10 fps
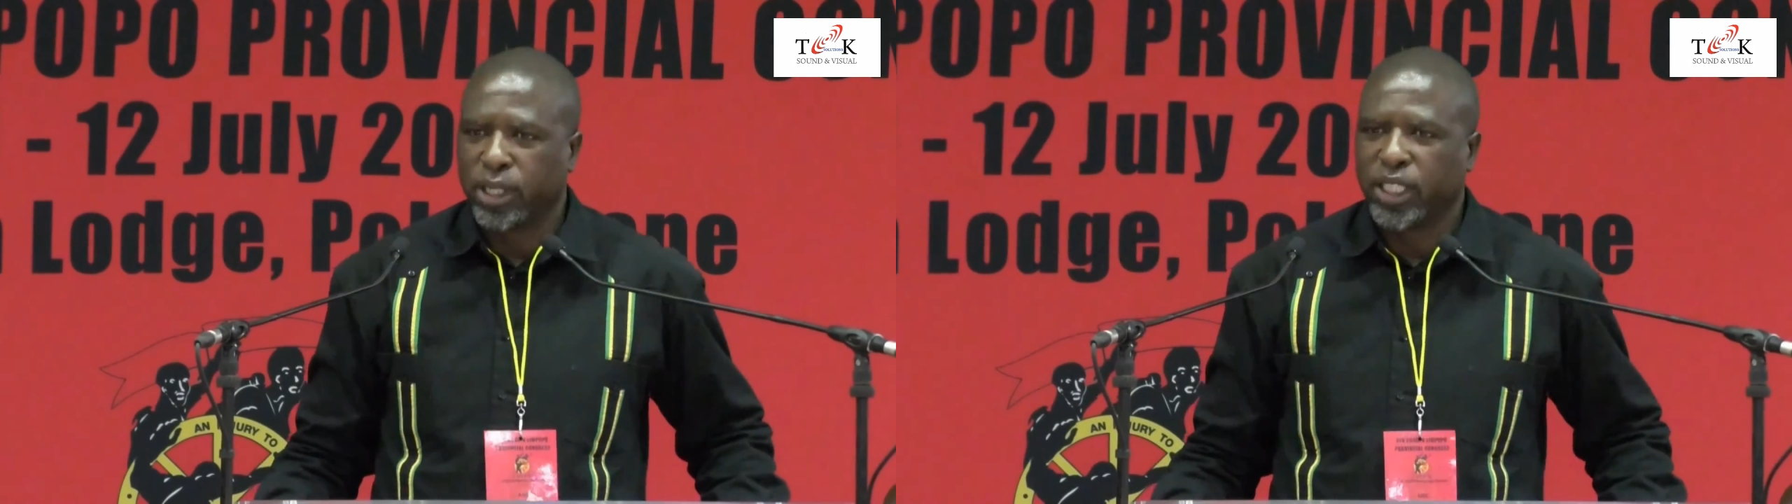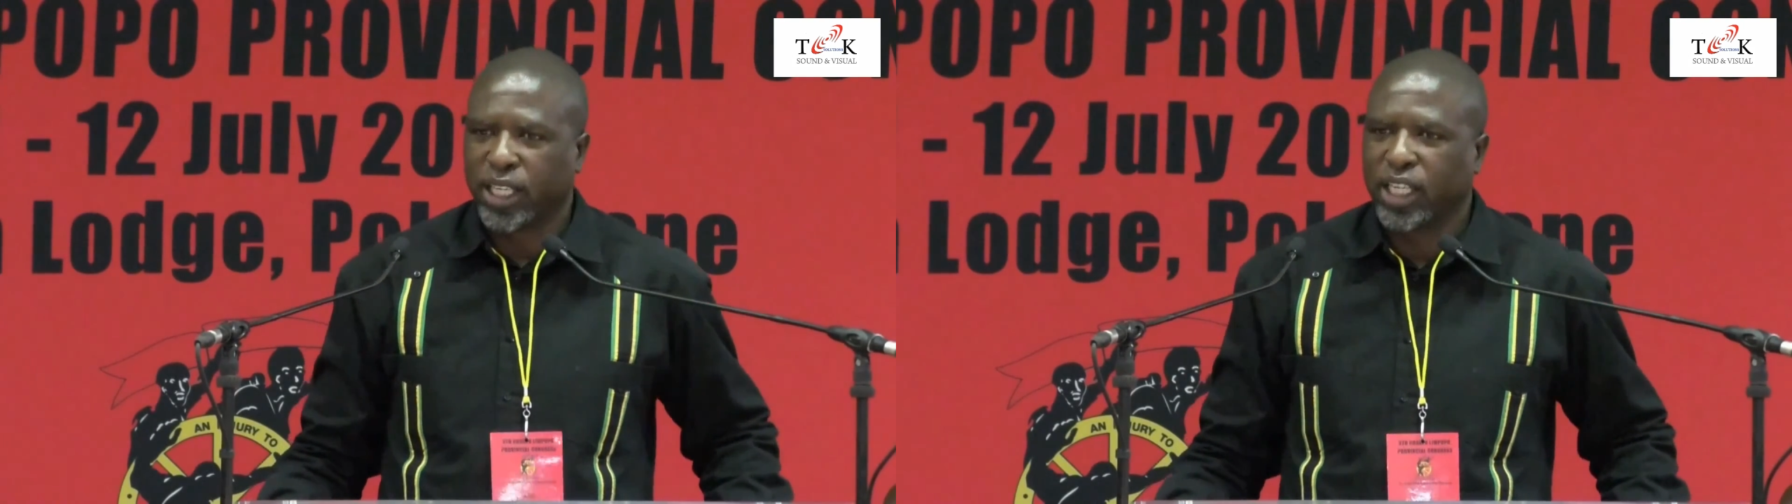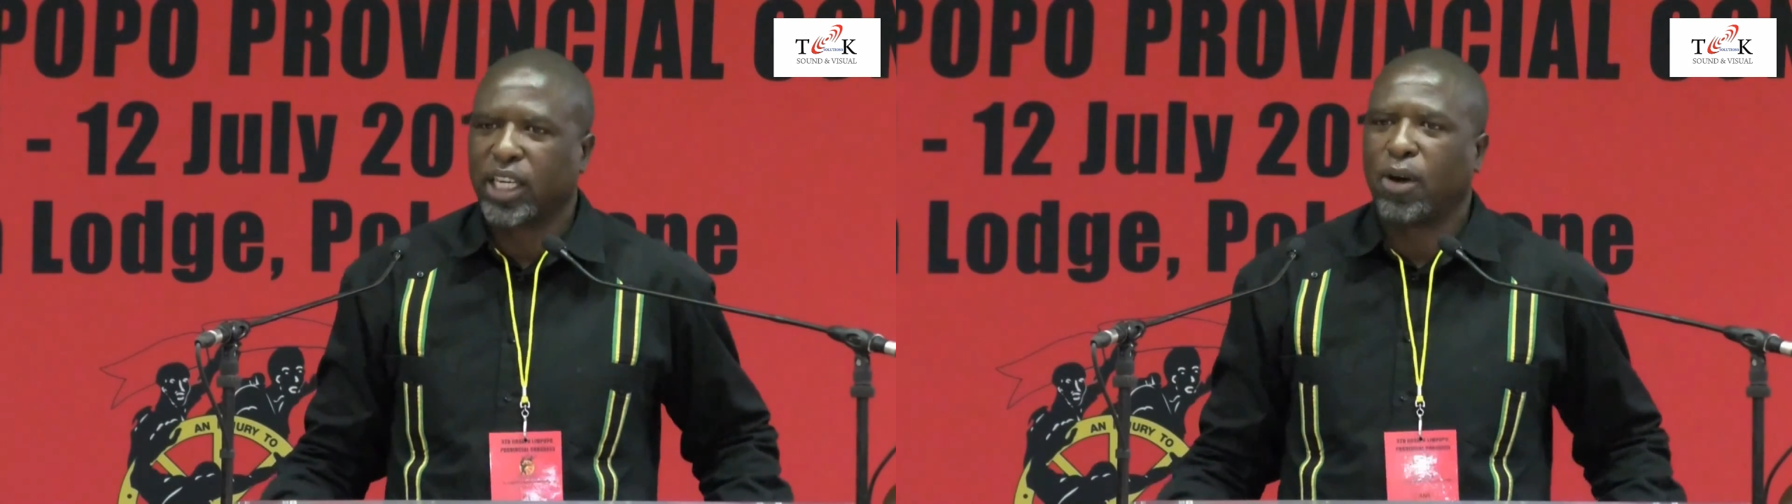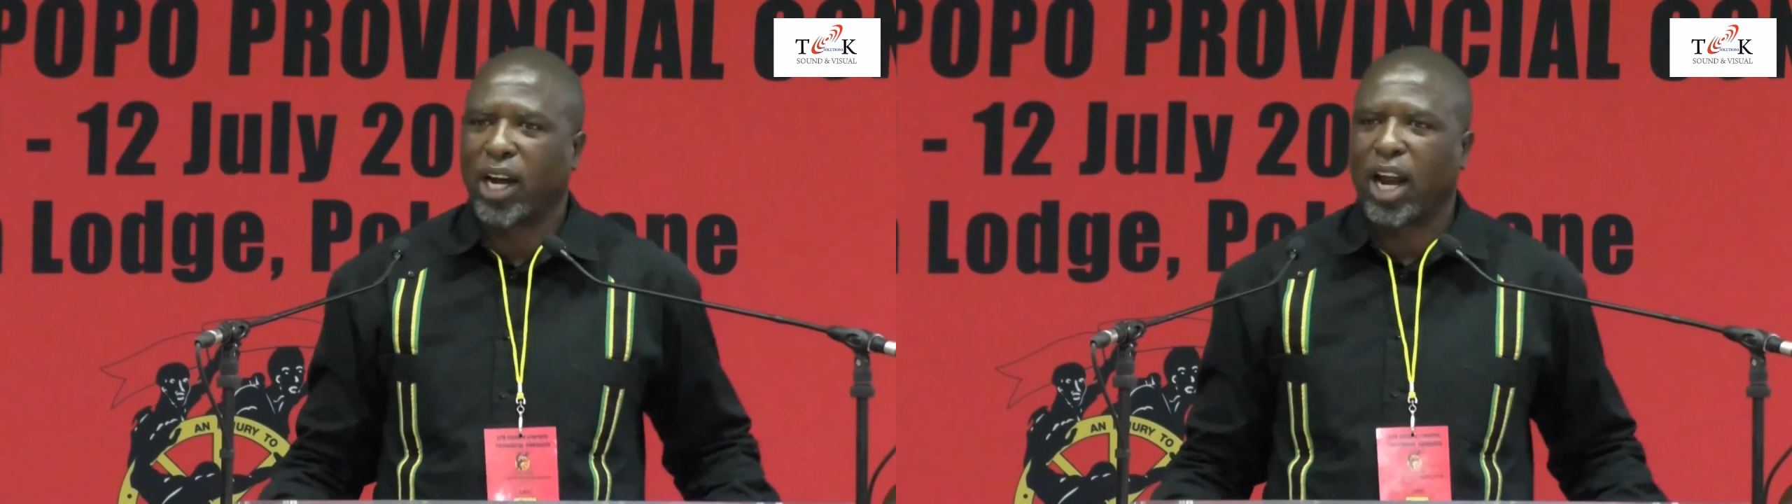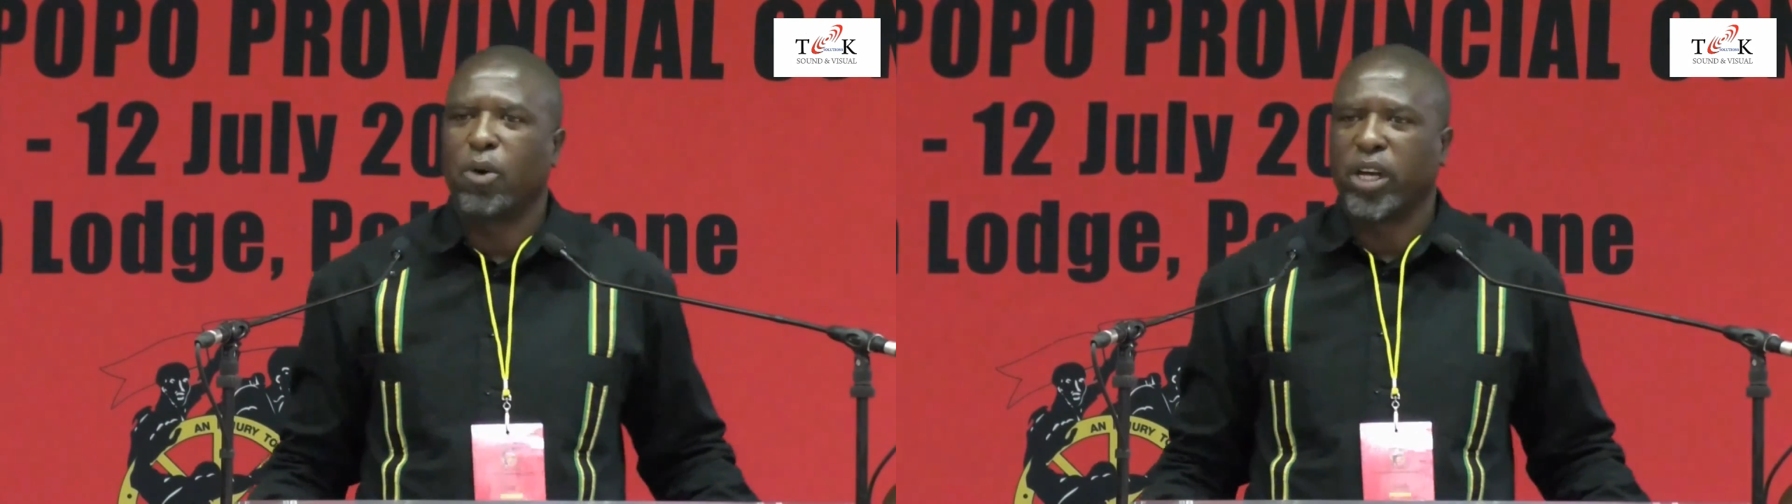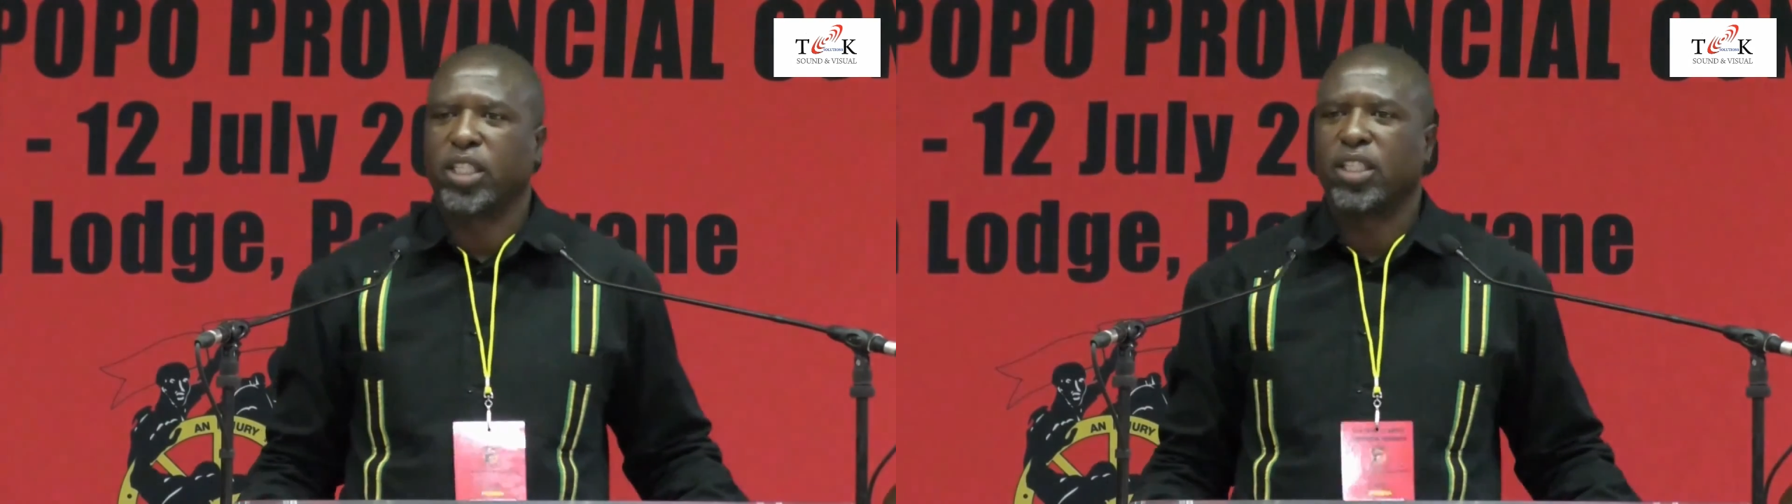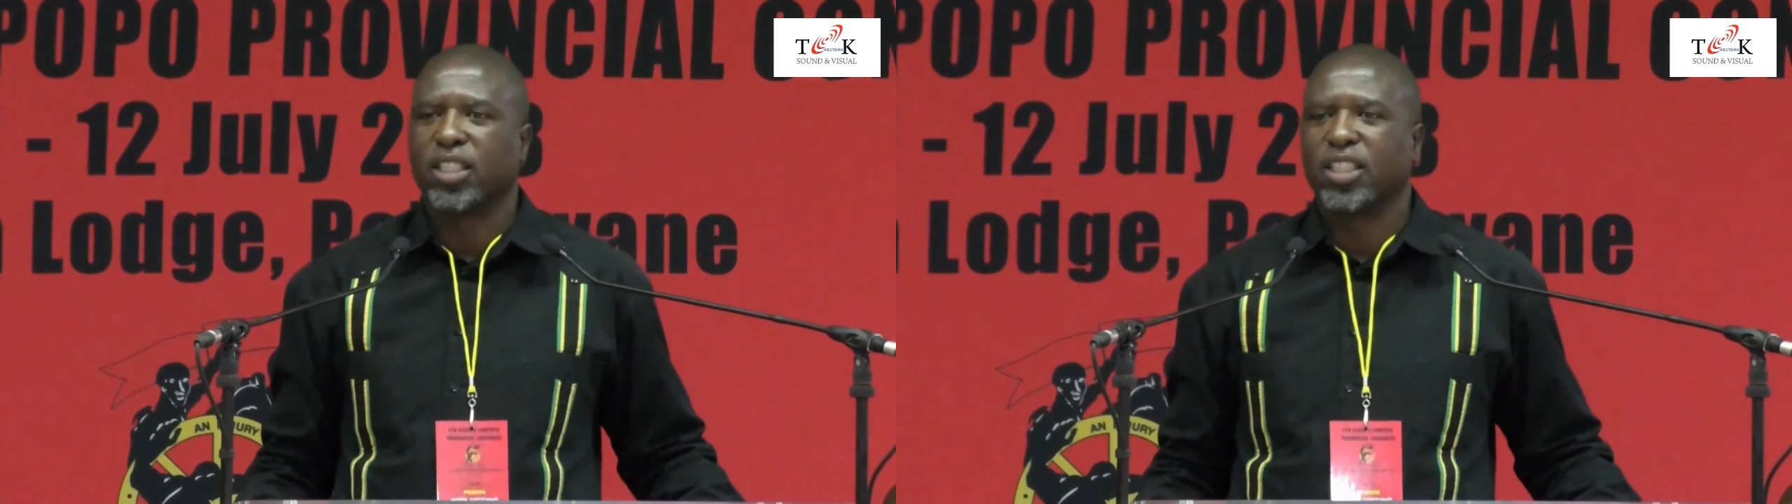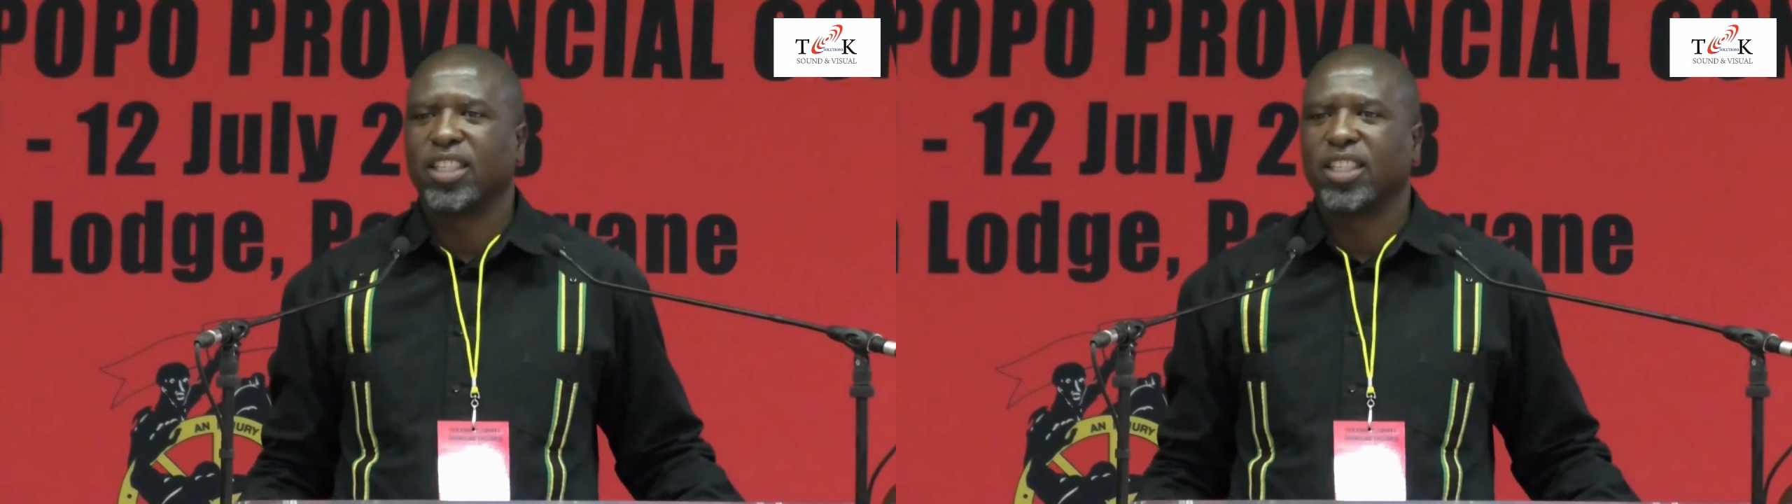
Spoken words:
moderate our language.